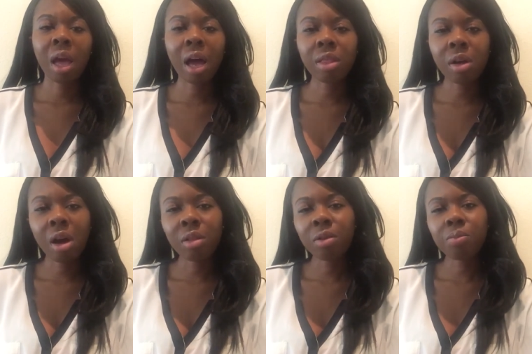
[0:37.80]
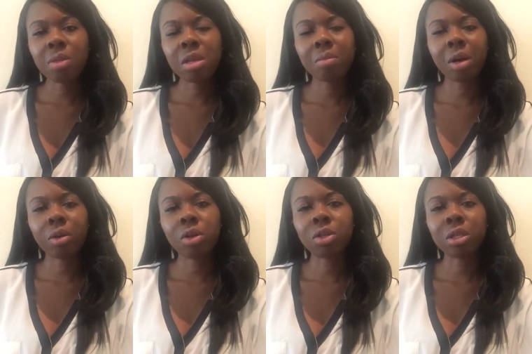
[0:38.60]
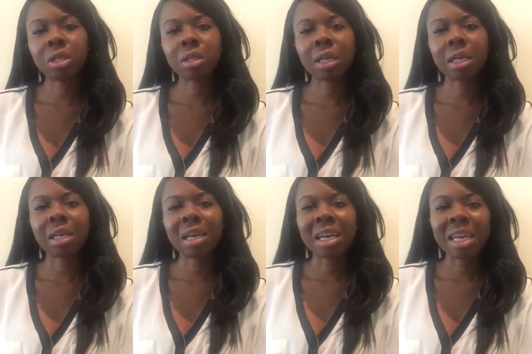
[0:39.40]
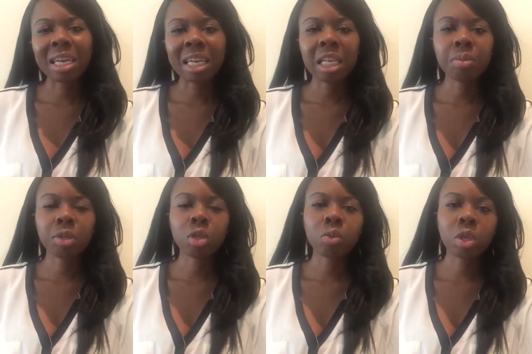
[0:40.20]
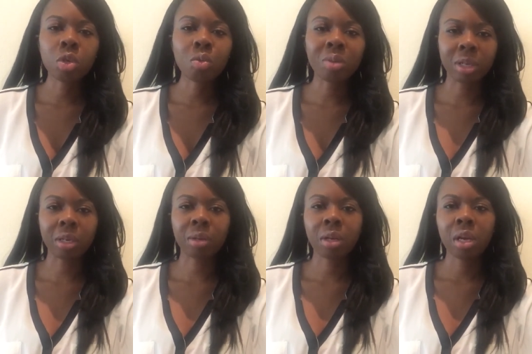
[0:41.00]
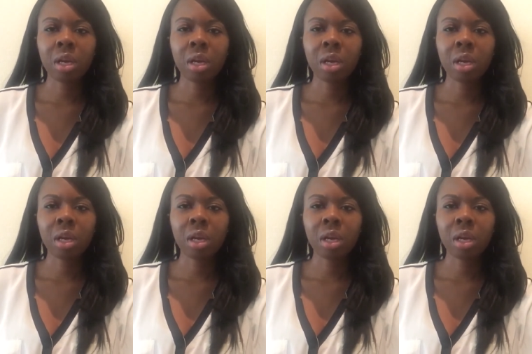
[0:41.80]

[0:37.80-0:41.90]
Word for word: And the other thing about nursing is that it keeps you human.